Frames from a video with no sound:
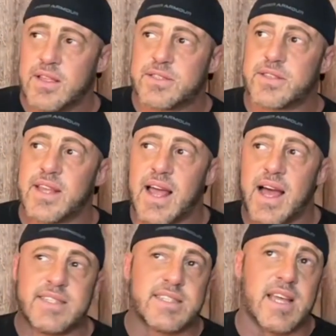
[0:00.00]
So then
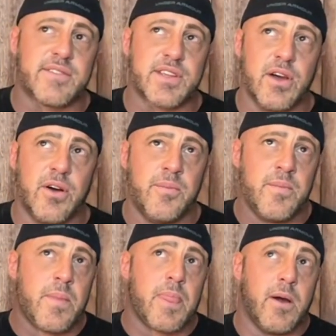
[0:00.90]
I just have to go,
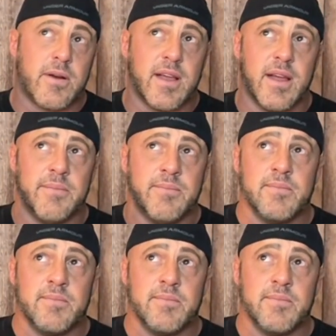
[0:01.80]
okay,